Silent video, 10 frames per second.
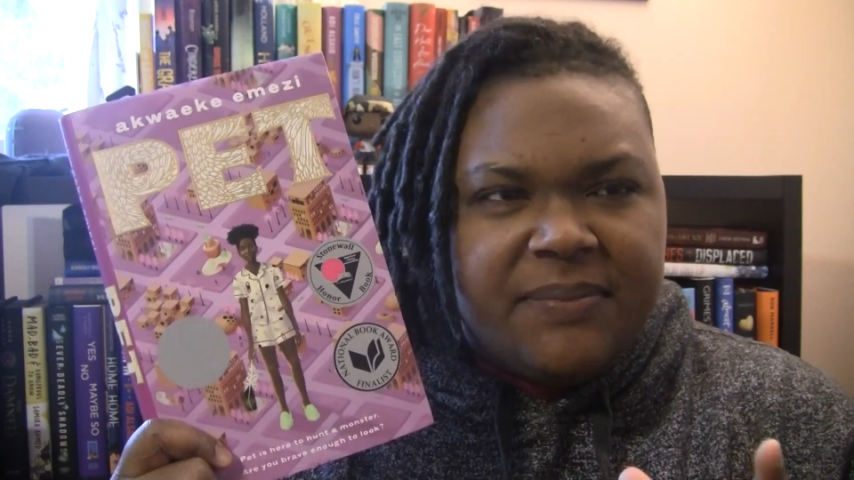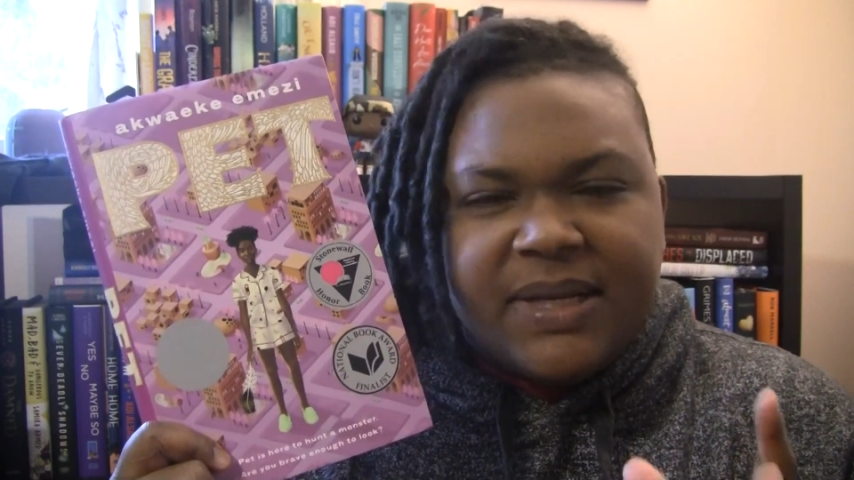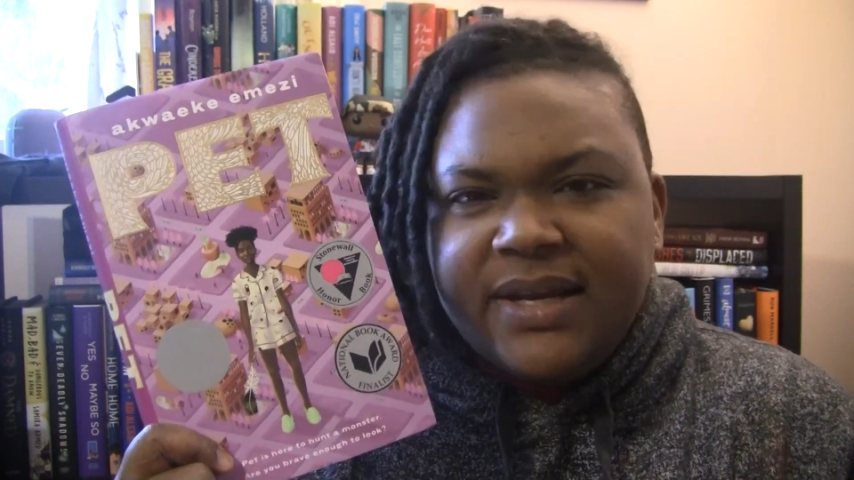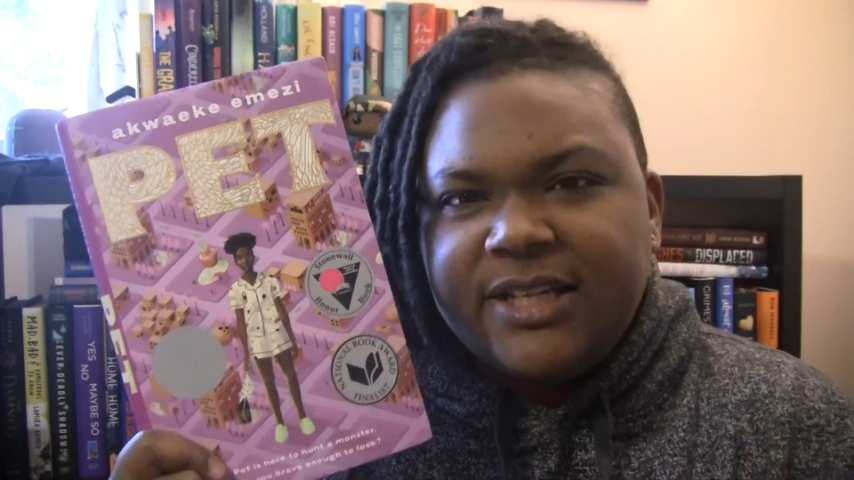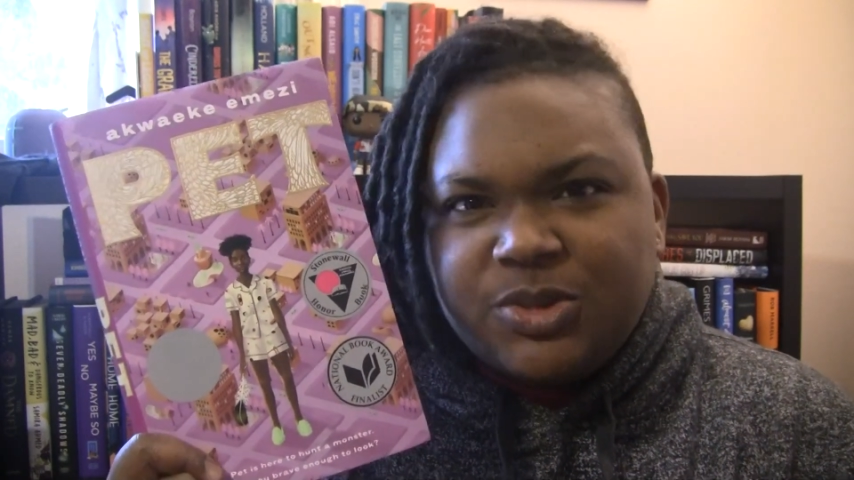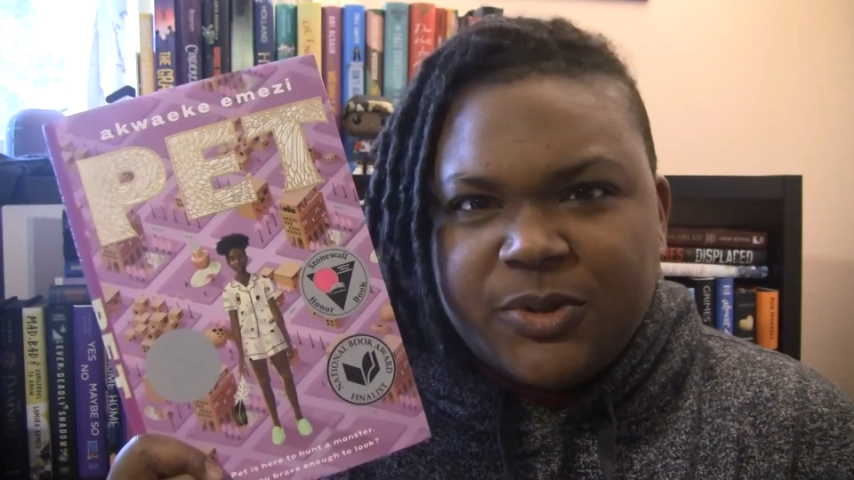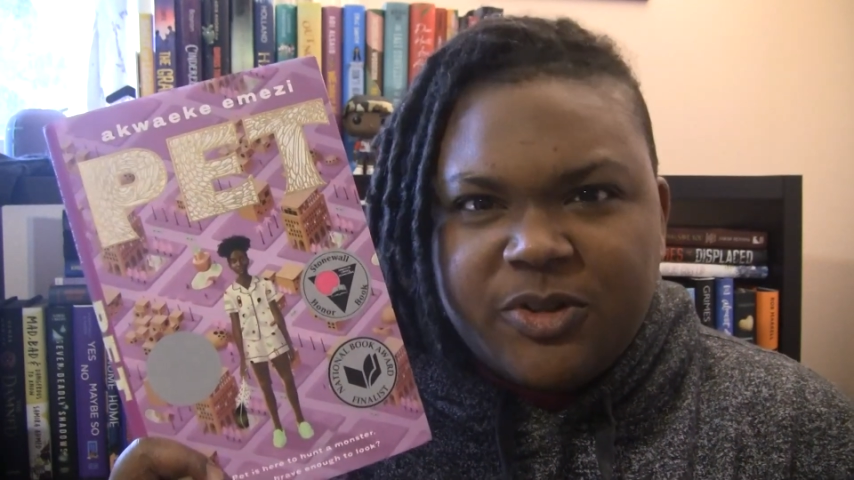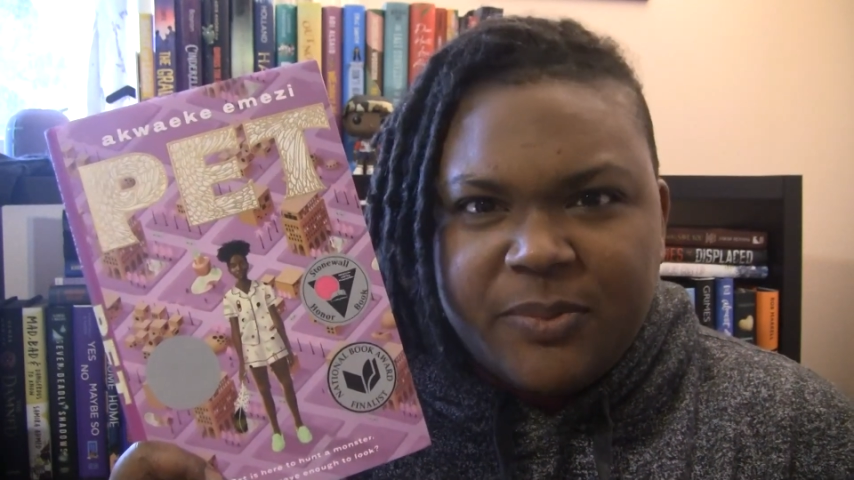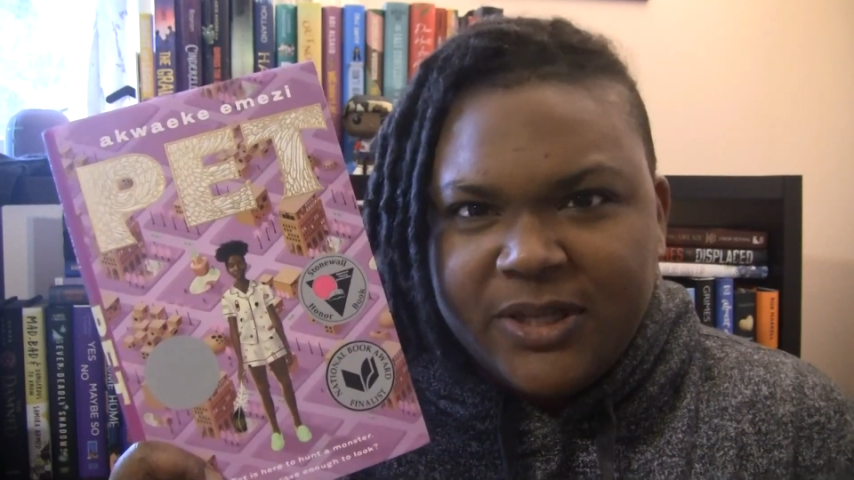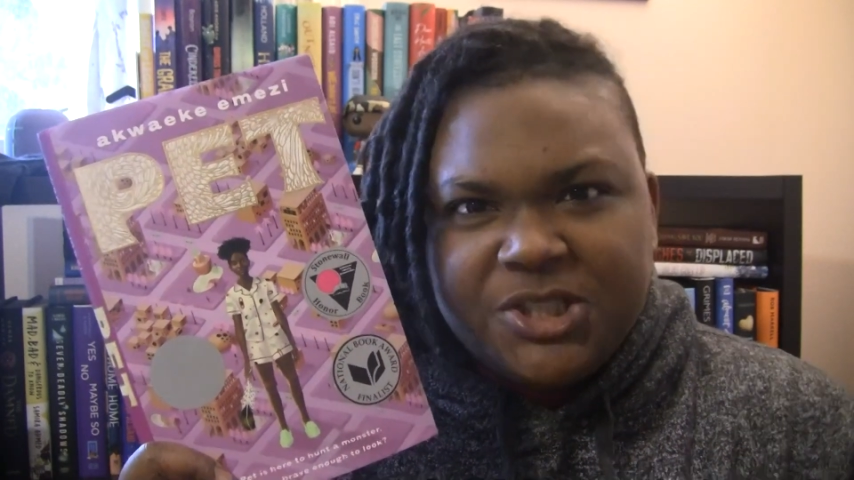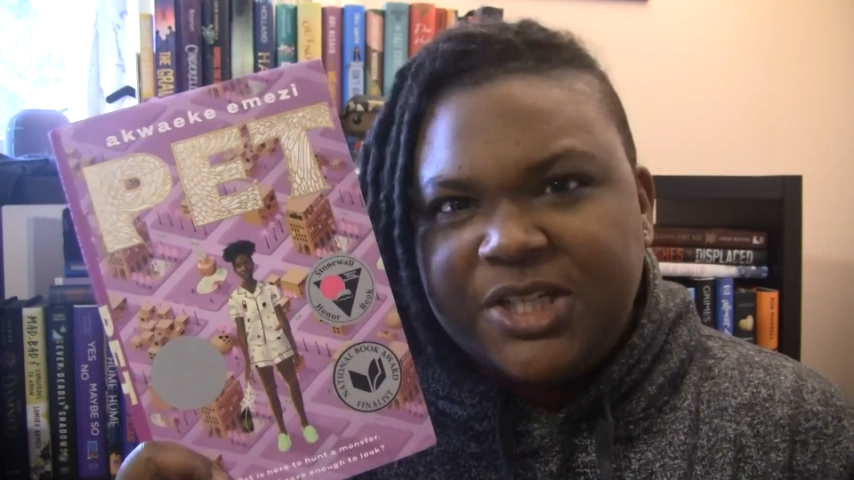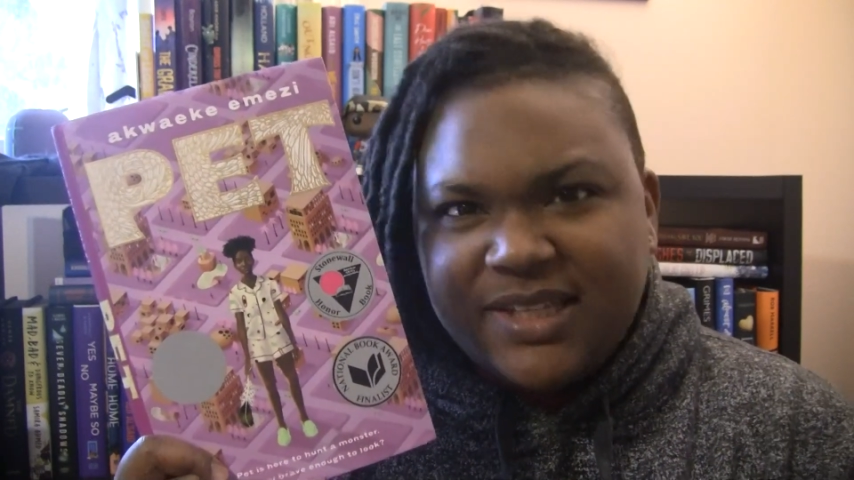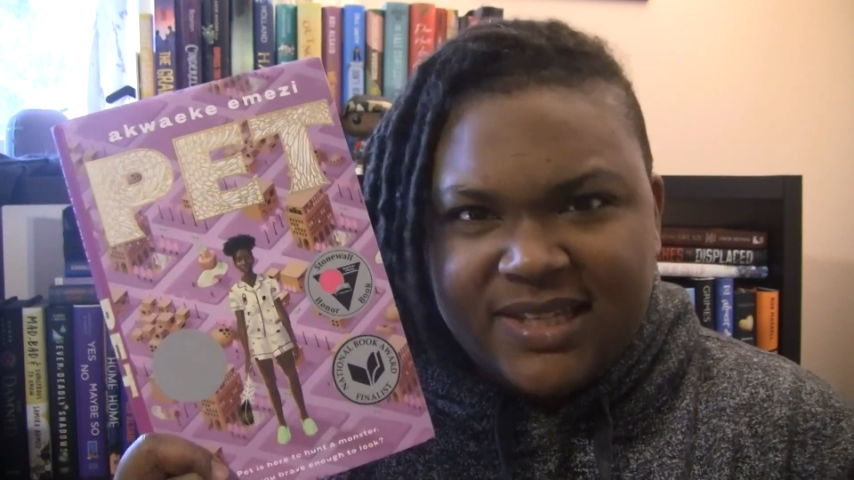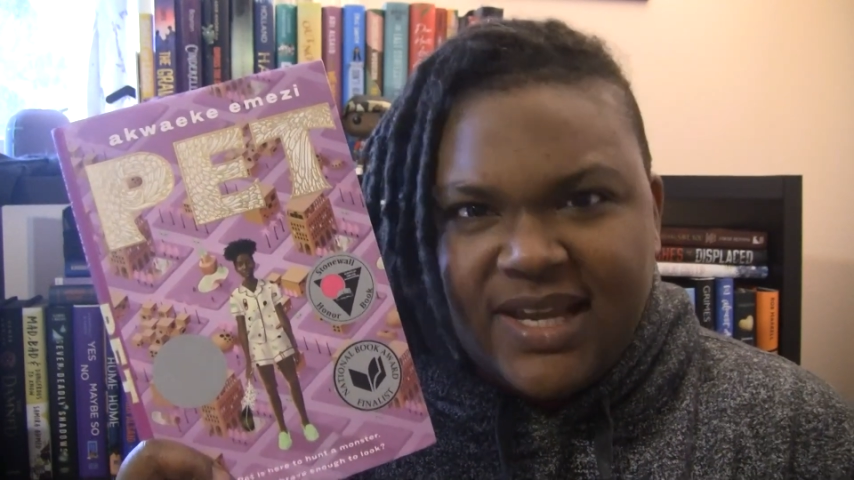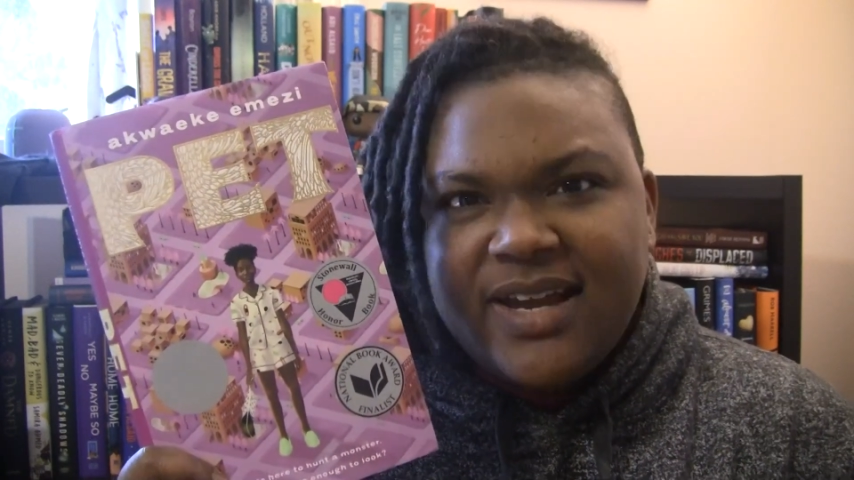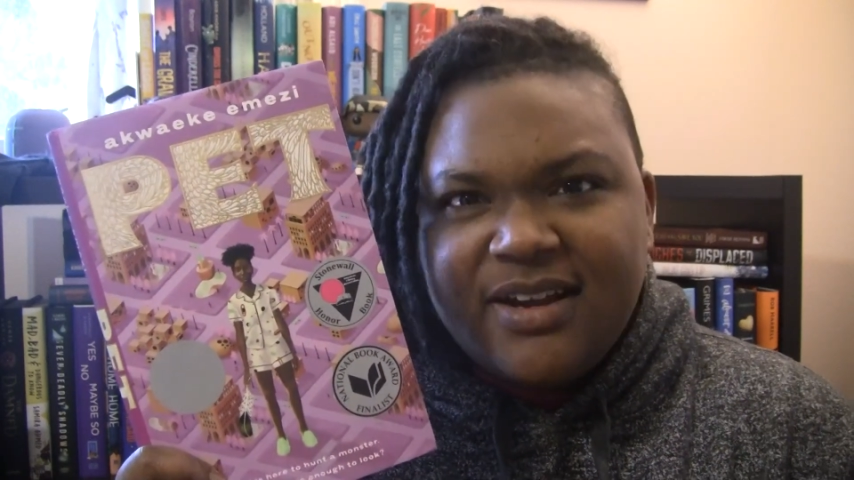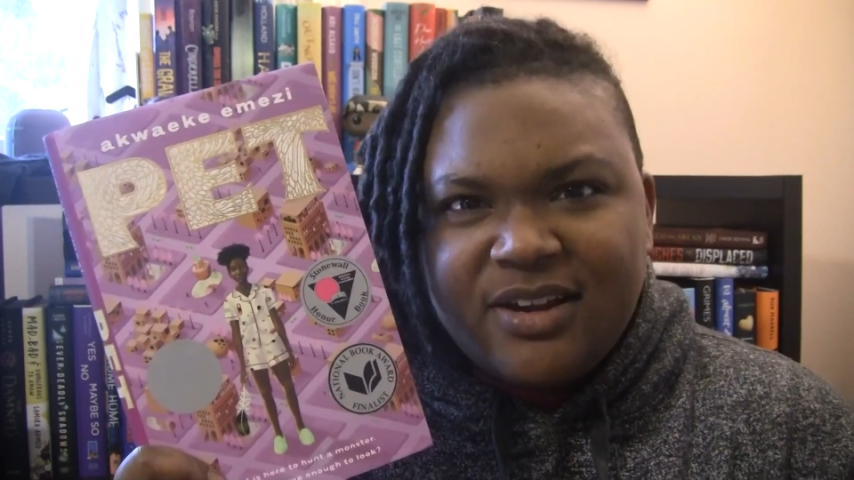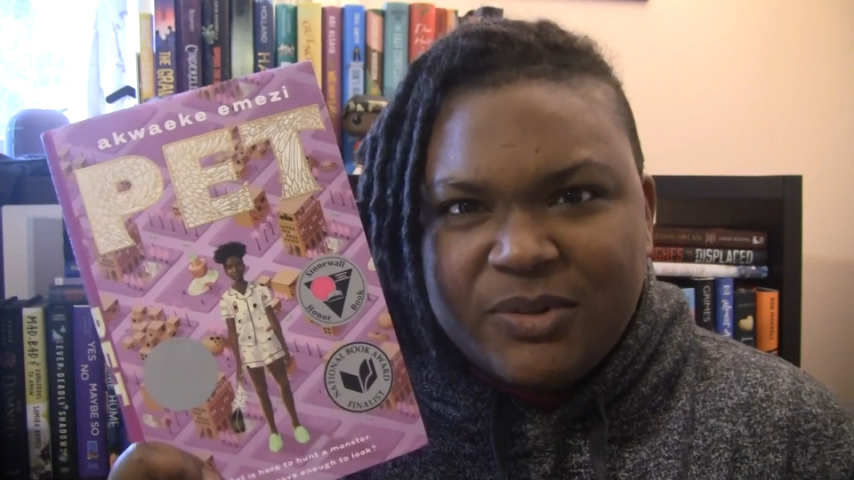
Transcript: connects with Punching the Air,